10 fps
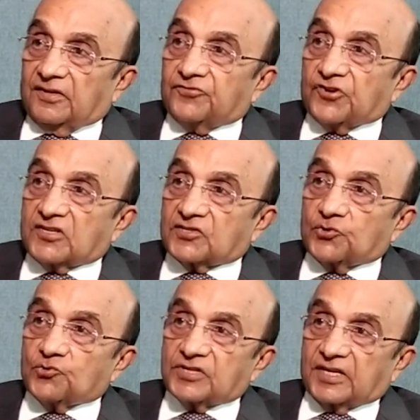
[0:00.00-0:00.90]
Andreas
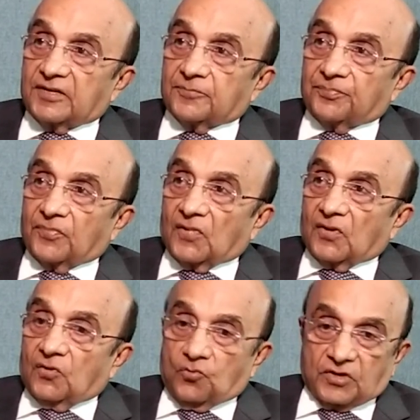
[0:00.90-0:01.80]
Grunzig,
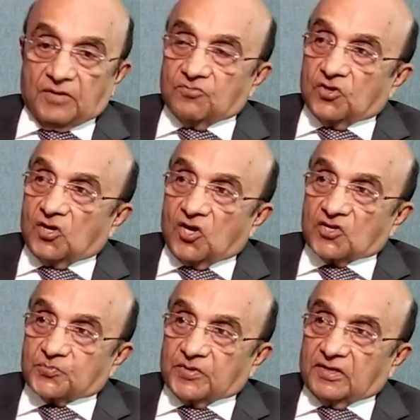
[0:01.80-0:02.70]
who came to our
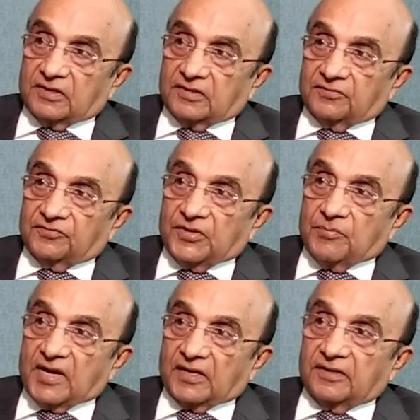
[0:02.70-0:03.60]
hospital way
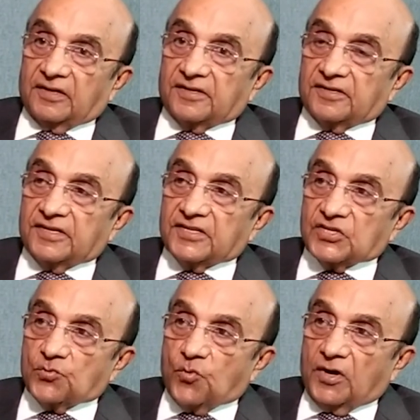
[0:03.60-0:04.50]
back in
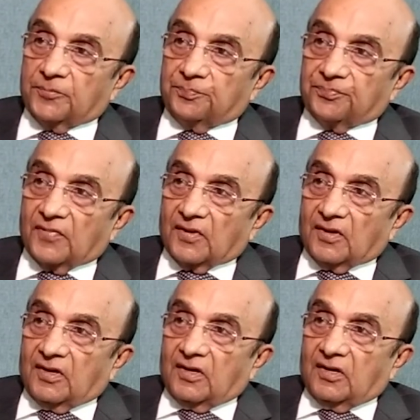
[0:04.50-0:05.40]
1981,
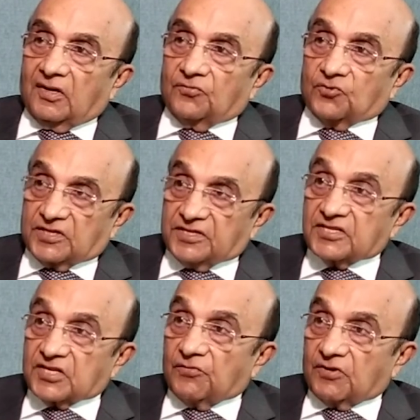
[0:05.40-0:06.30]
was a
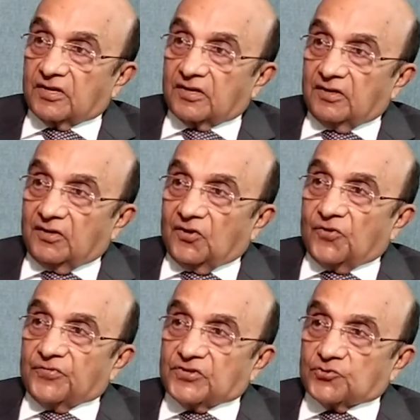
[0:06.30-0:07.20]
discoverer
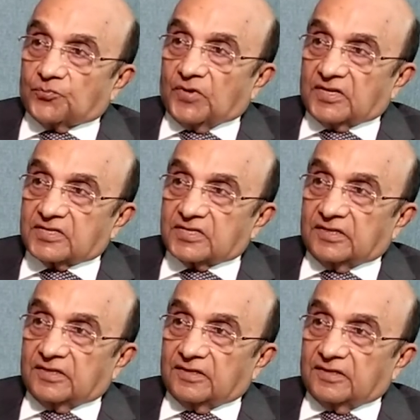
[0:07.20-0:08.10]
of
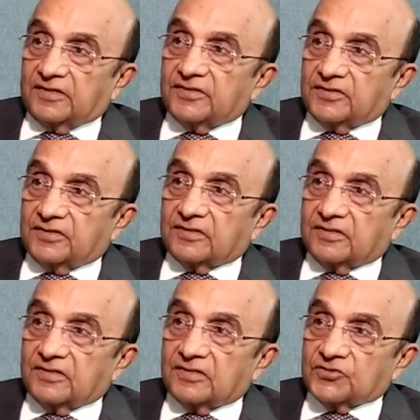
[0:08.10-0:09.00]
angioplasty in
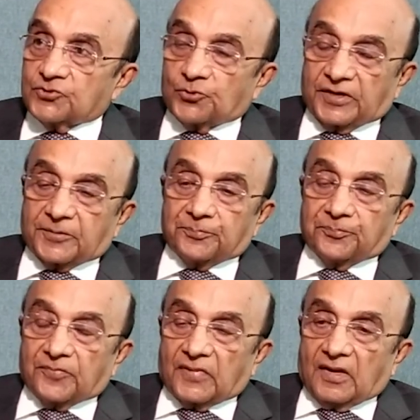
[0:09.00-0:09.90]
Zurich.
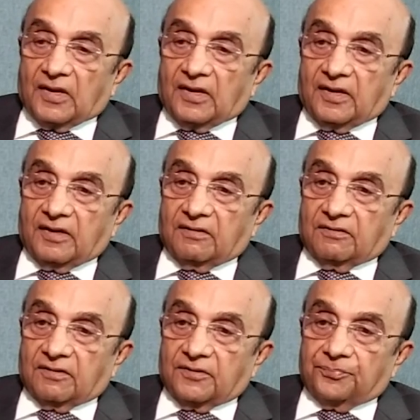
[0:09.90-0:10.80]
And
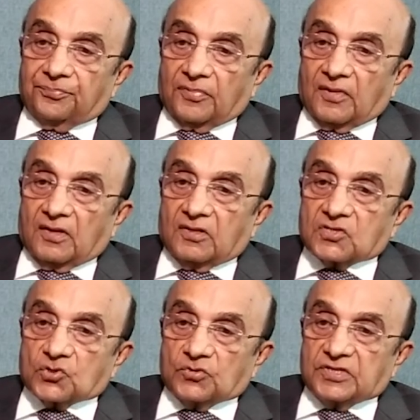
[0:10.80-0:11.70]

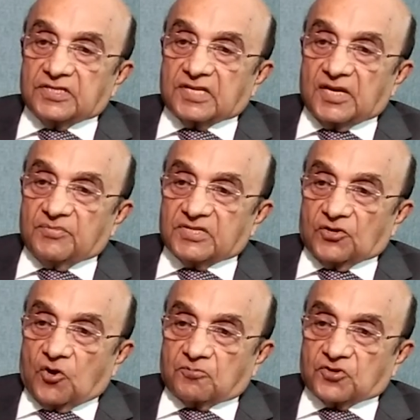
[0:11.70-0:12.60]
so this came as
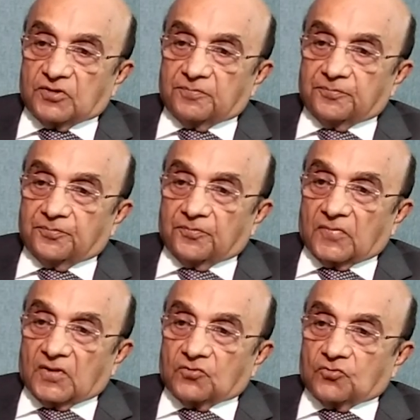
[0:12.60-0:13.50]
an option
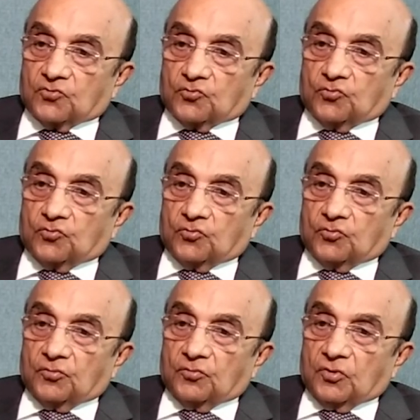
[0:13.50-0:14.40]

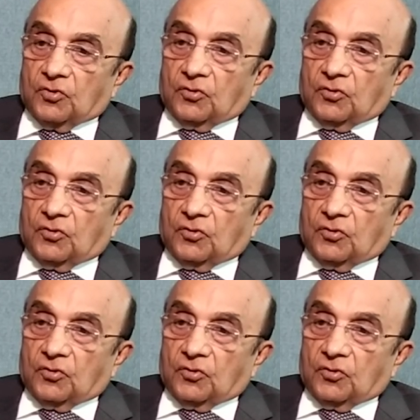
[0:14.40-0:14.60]
to